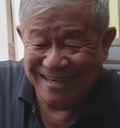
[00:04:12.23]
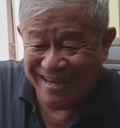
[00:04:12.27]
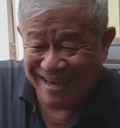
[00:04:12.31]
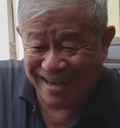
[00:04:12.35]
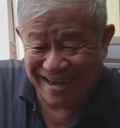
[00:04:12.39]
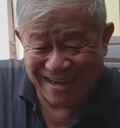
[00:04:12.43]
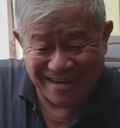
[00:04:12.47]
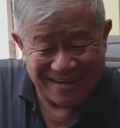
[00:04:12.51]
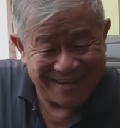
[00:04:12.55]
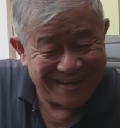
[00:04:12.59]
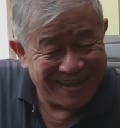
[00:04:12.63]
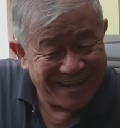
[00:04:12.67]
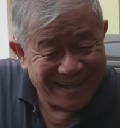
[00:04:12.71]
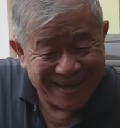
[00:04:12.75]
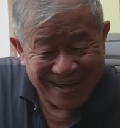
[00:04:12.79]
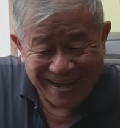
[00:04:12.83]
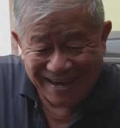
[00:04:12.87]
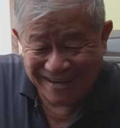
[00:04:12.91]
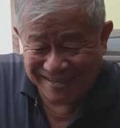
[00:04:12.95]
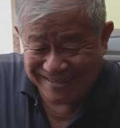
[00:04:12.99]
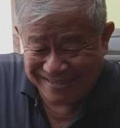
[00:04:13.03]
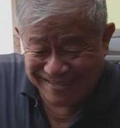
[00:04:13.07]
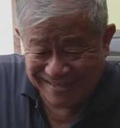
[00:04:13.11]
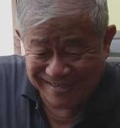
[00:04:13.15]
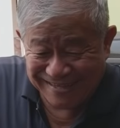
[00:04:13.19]
and
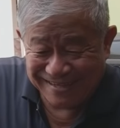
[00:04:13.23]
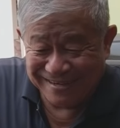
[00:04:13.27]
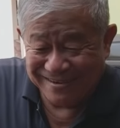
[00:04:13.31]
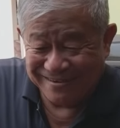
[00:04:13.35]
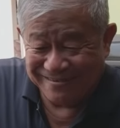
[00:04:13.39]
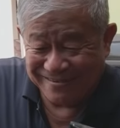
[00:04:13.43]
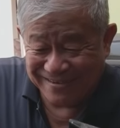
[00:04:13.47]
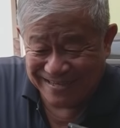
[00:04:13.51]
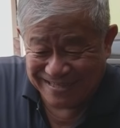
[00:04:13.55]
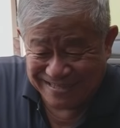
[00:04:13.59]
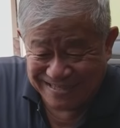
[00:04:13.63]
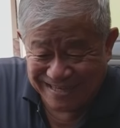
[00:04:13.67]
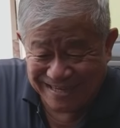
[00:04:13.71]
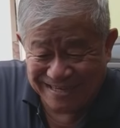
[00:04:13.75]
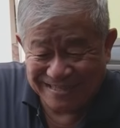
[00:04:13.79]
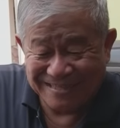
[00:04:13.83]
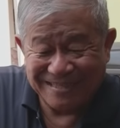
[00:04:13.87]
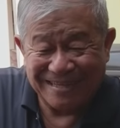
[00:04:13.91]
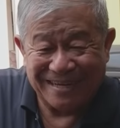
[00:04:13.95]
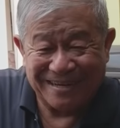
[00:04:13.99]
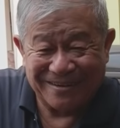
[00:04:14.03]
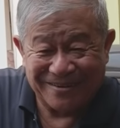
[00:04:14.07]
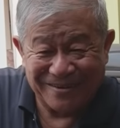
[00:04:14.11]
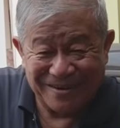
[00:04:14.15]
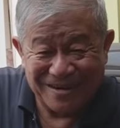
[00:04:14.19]
I think the
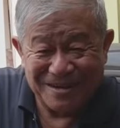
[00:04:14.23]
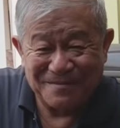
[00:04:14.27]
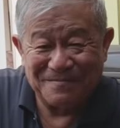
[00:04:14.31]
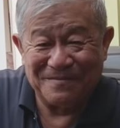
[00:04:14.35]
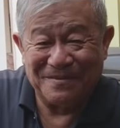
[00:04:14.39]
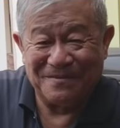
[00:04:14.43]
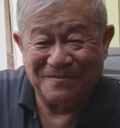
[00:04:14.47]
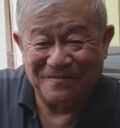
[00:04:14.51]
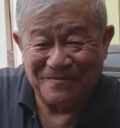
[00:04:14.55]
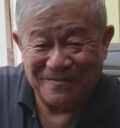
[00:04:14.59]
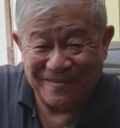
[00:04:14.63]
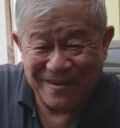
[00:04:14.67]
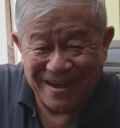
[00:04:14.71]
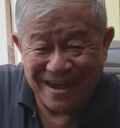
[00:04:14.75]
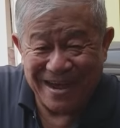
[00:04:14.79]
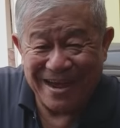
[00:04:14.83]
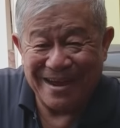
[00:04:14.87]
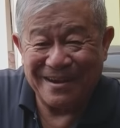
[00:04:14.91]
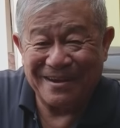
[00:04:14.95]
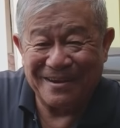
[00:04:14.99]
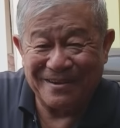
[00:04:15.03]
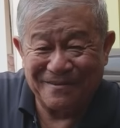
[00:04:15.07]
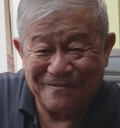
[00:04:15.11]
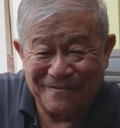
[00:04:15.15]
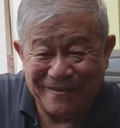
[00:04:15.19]
results are going to be
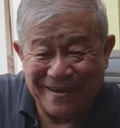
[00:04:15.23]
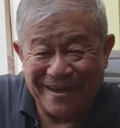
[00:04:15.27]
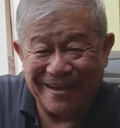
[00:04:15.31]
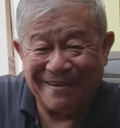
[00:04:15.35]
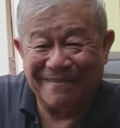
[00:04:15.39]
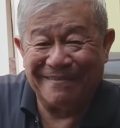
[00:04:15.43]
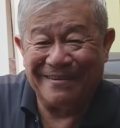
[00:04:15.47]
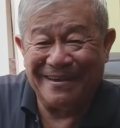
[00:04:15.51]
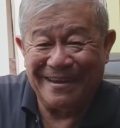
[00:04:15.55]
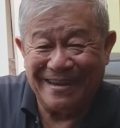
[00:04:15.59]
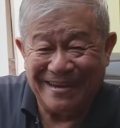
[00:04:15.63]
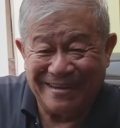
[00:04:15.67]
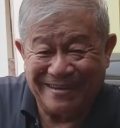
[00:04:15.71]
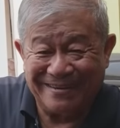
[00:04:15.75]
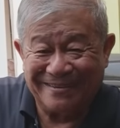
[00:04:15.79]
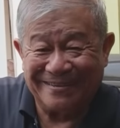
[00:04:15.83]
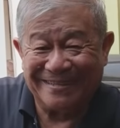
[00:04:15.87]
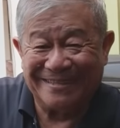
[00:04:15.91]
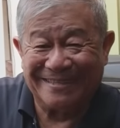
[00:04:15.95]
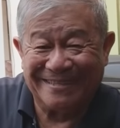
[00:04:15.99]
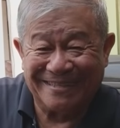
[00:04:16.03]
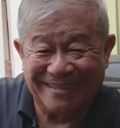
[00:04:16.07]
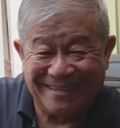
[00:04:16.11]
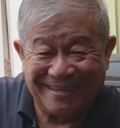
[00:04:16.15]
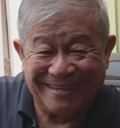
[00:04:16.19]
very, very
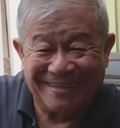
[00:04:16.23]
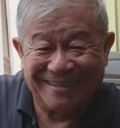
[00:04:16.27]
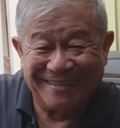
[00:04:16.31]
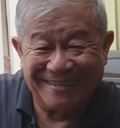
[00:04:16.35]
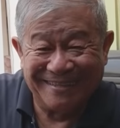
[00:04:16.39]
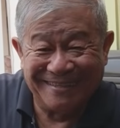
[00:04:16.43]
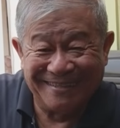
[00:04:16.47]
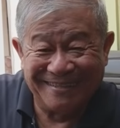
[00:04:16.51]
interesting.